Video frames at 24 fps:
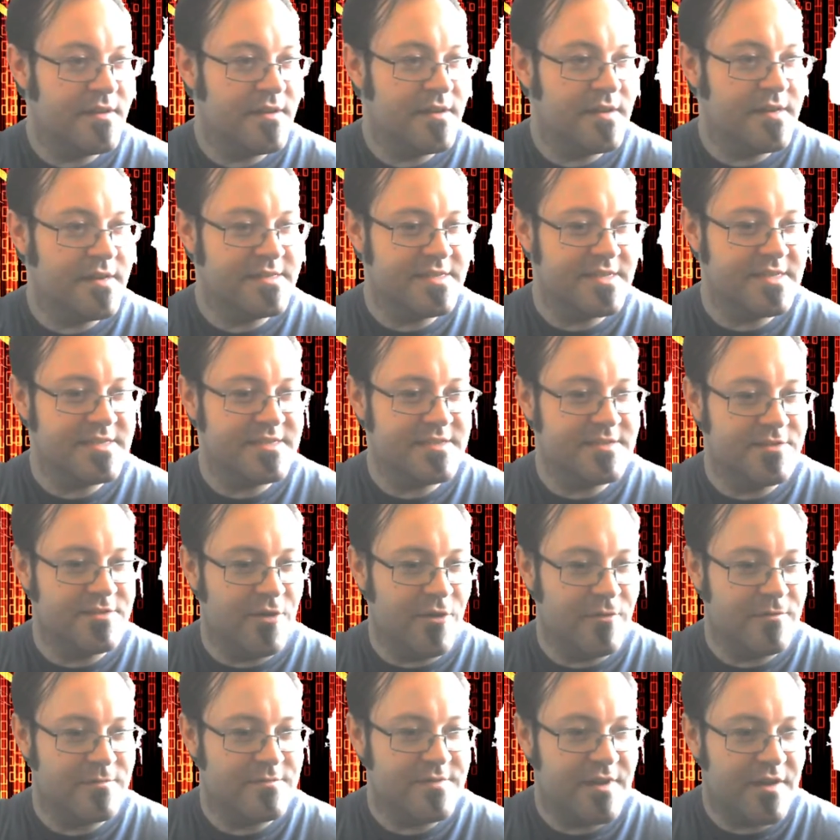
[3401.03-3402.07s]
Is this...
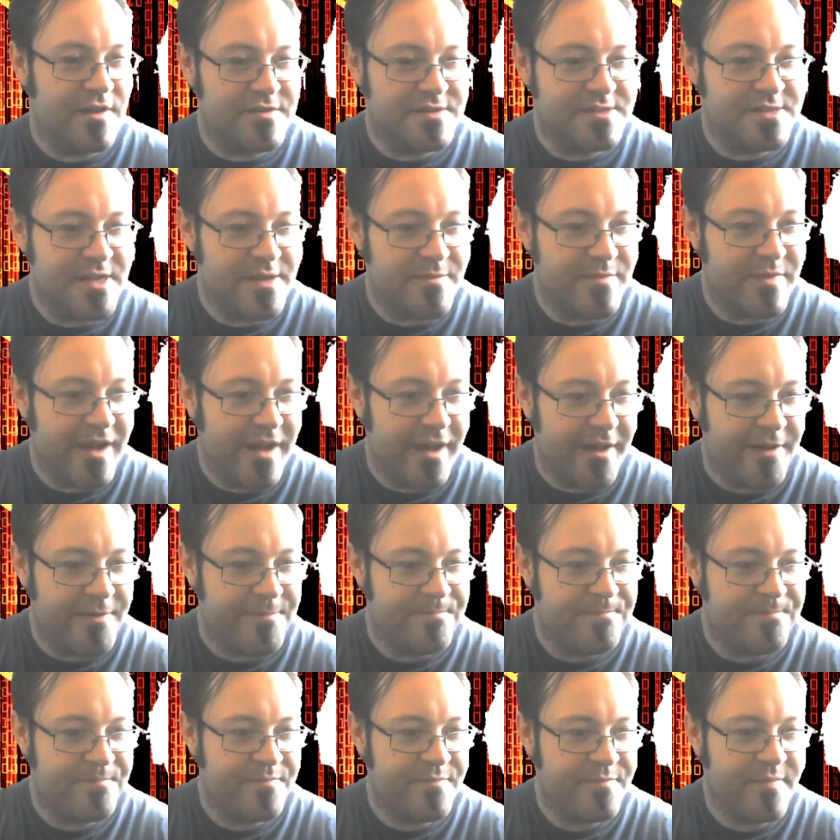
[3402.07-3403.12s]
No, not the same guy.
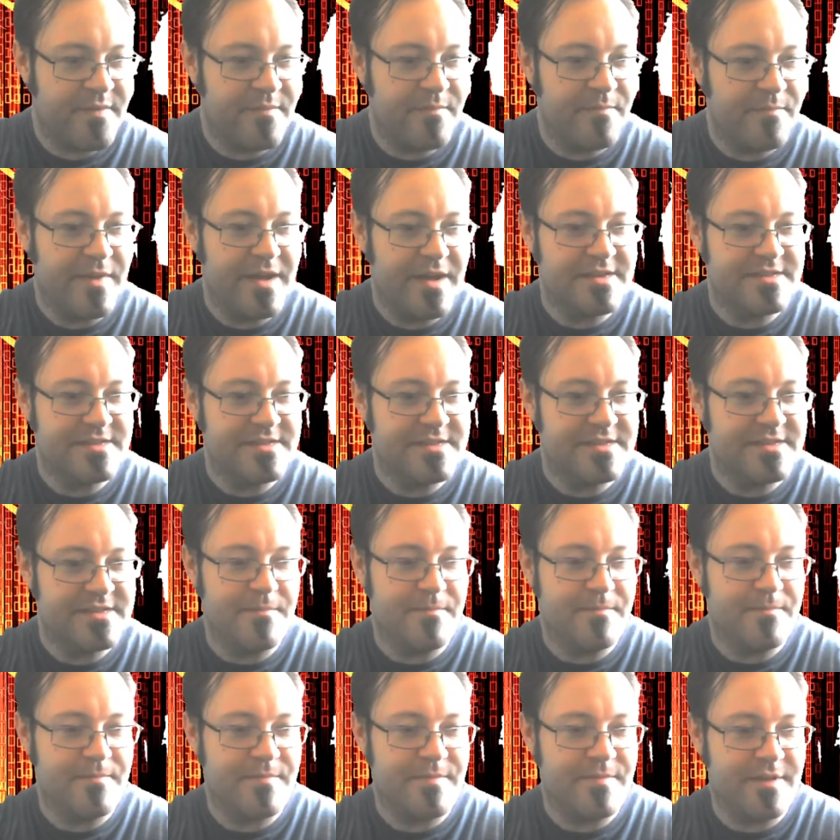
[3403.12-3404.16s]
Make
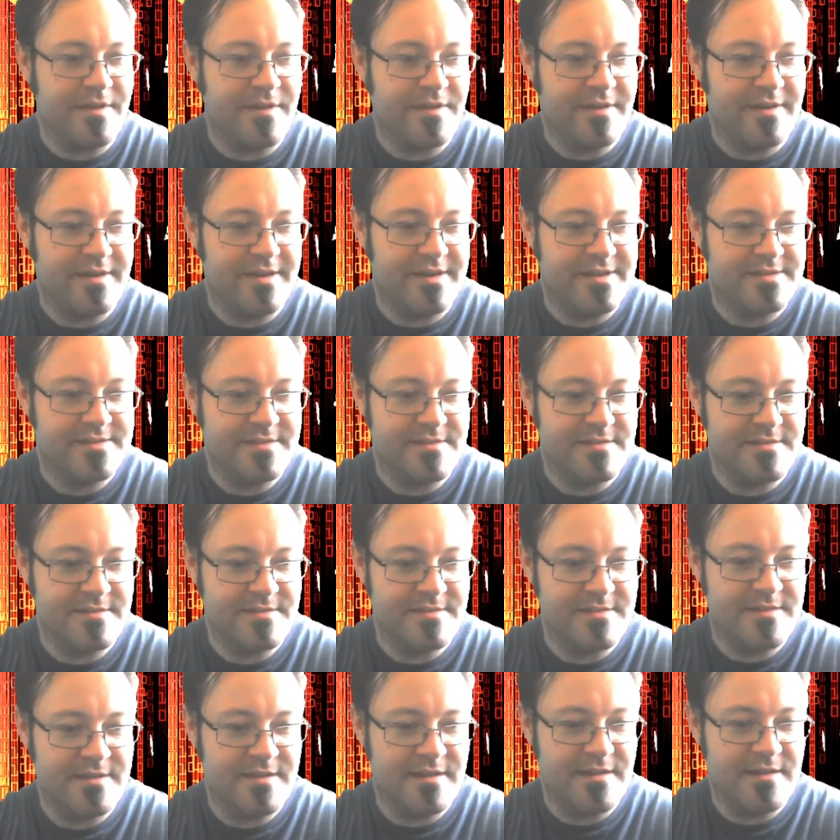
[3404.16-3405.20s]
team. Alright.
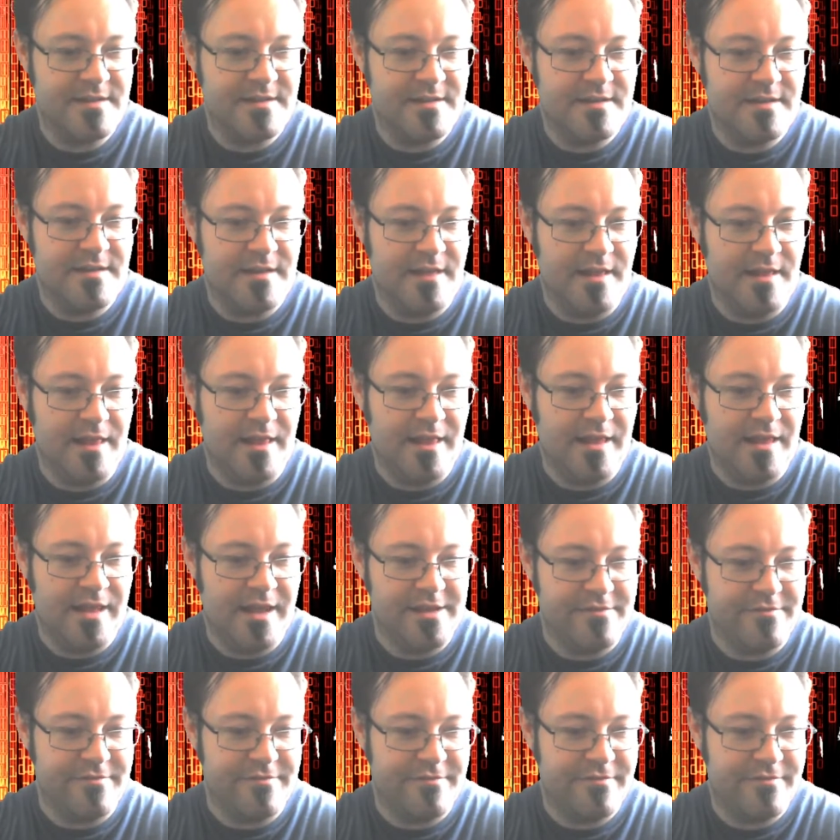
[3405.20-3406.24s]

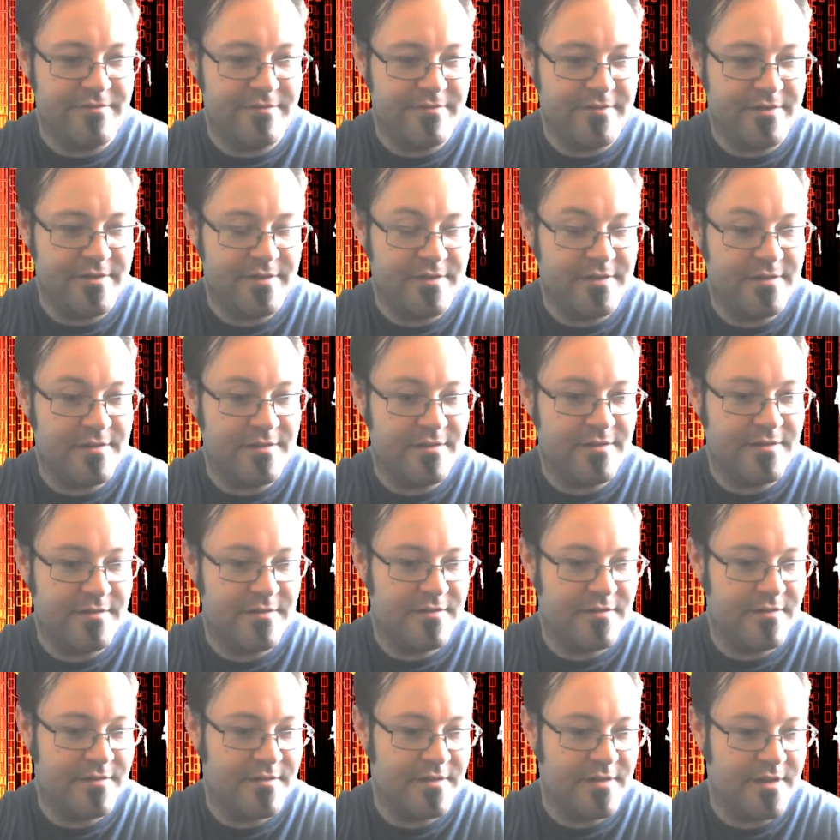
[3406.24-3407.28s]
Life.
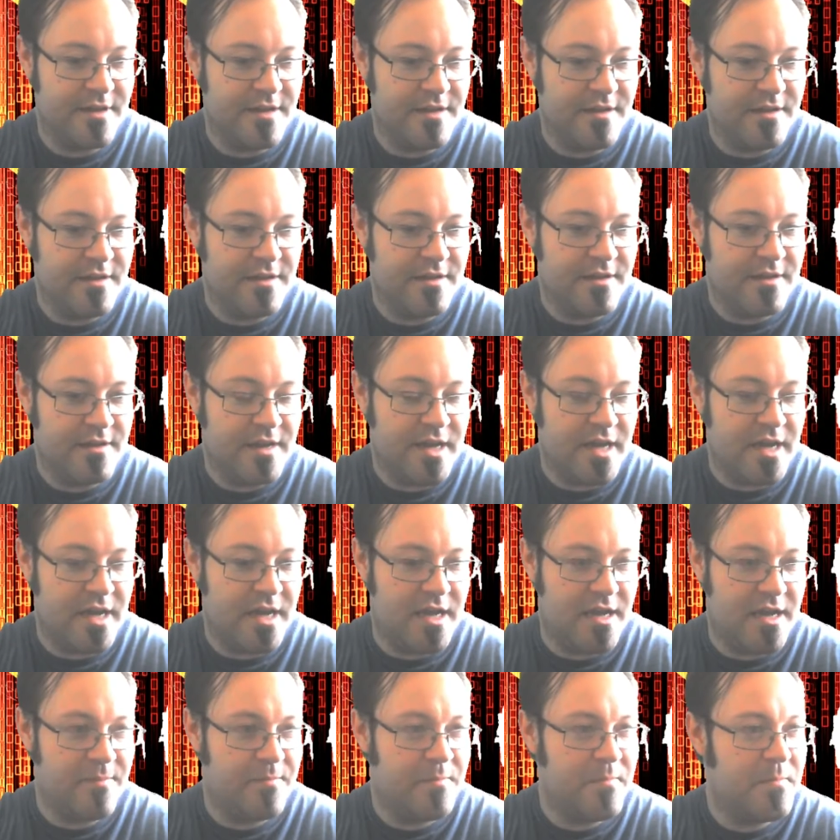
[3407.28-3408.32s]

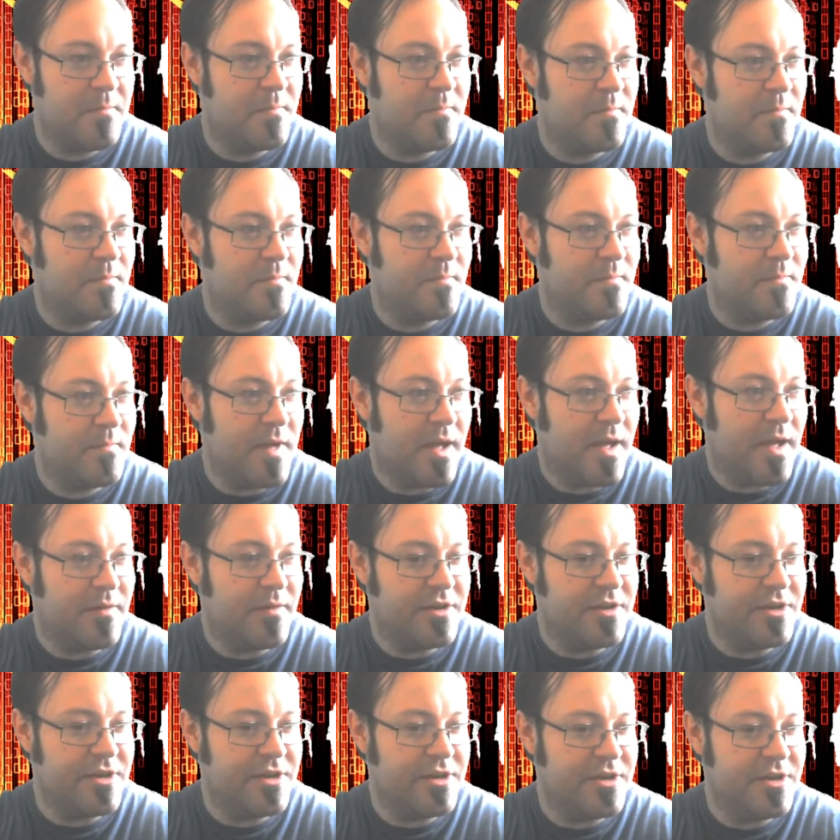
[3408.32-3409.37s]
I'm going
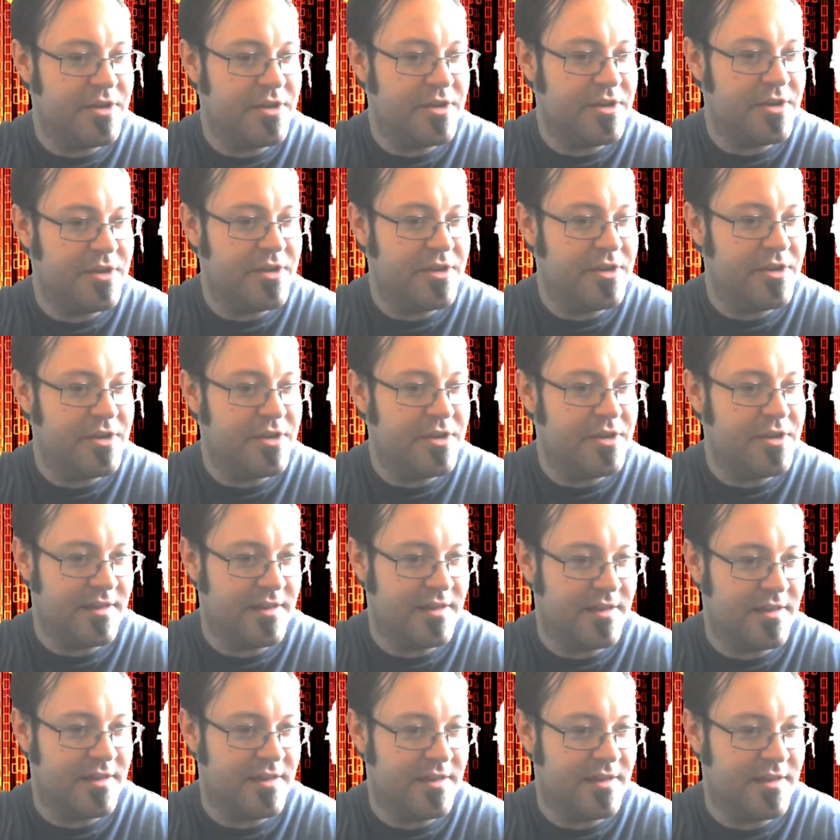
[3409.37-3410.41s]
to use Mother
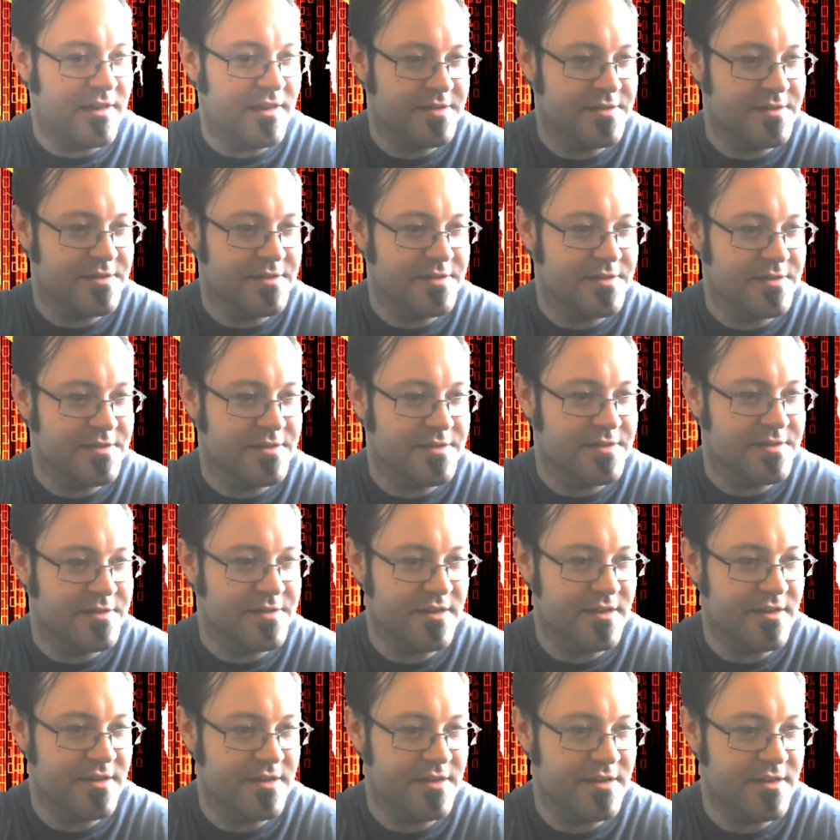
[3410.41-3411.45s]
Kala because she
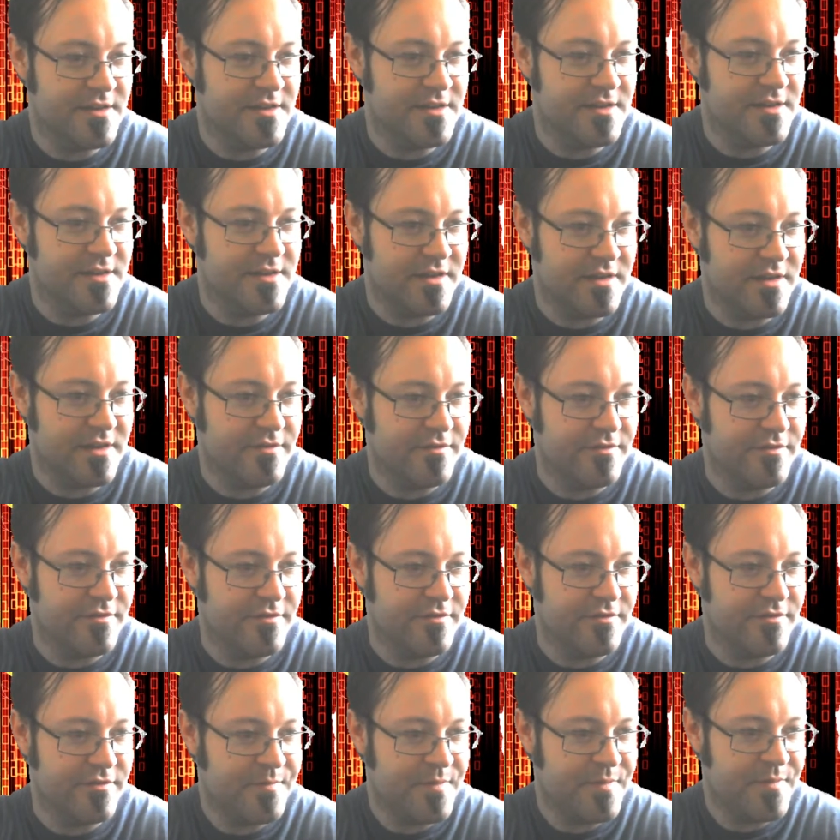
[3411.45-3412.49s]
heals, I believe.
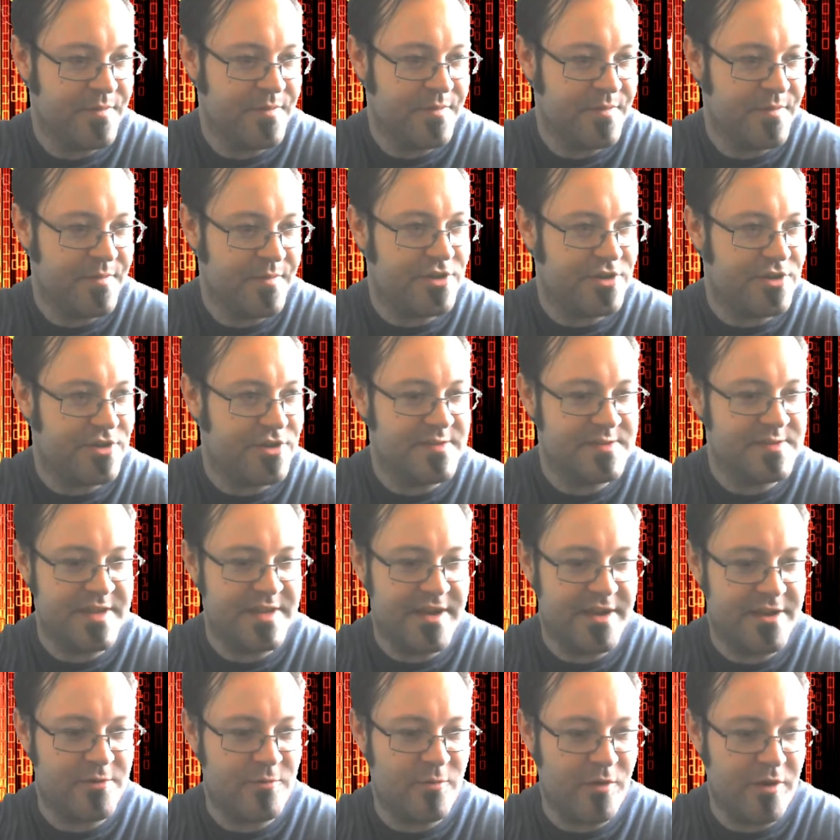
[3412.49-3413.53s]
I'll try the
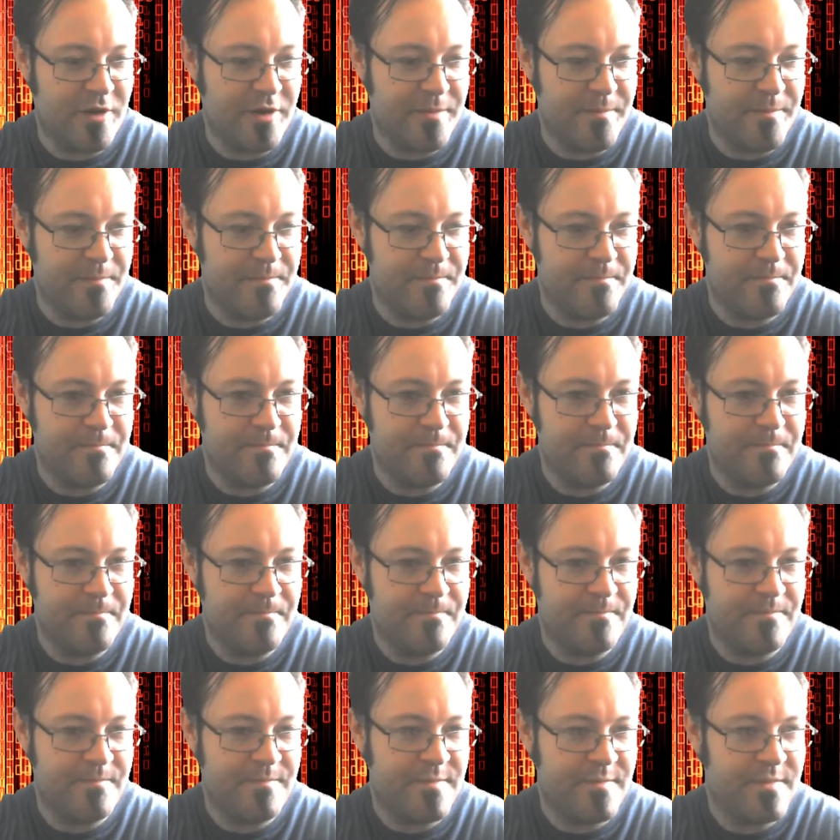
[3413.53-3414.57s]
Sandworm.
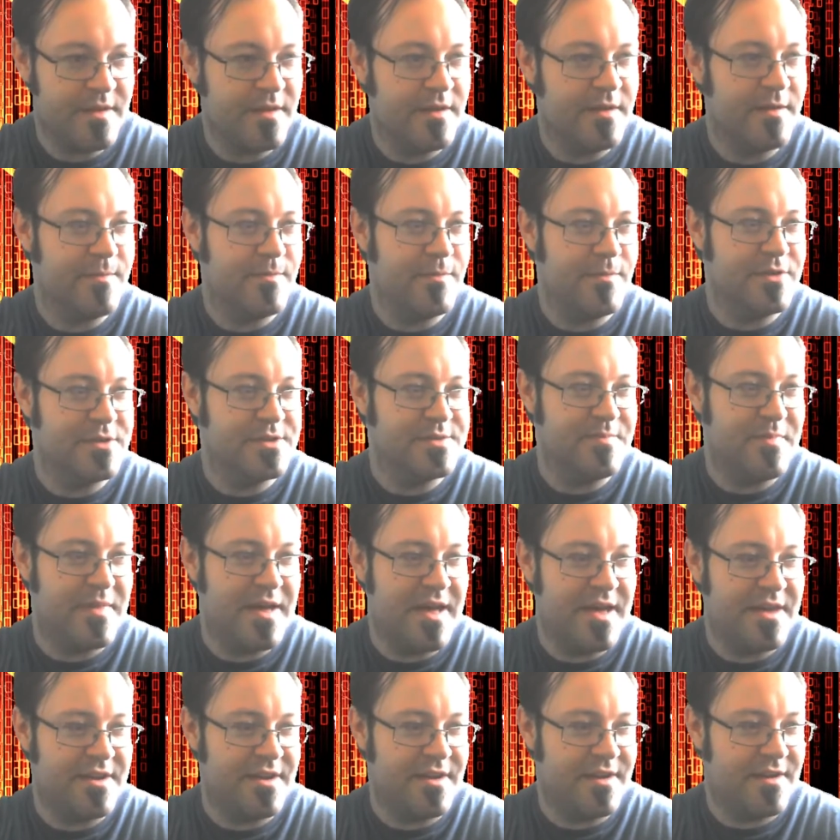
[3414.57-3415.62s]

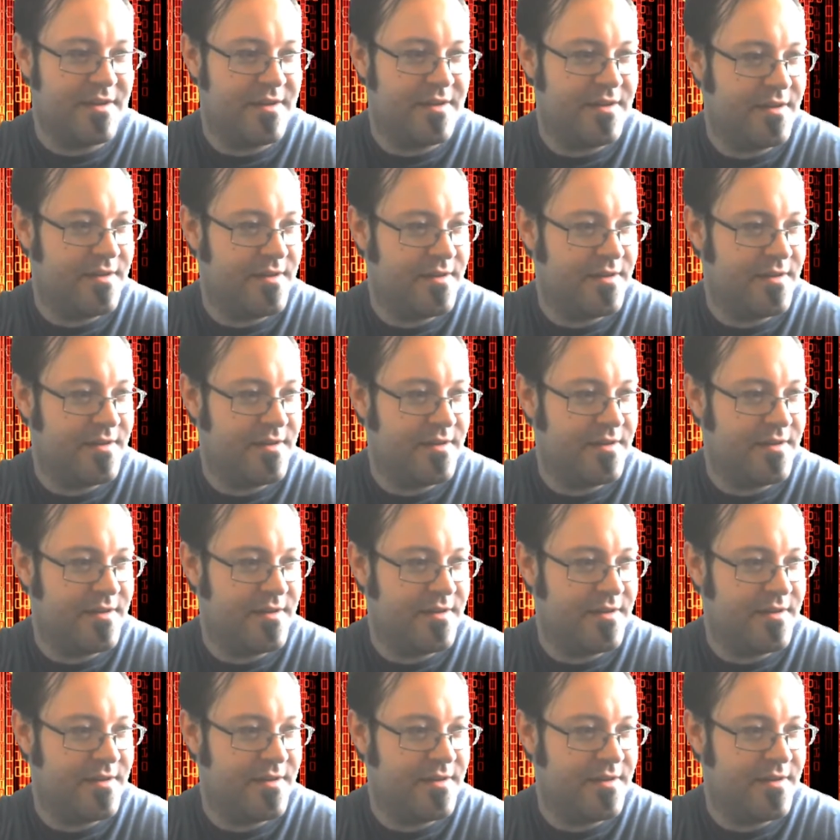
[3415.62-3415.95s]
Prismatic.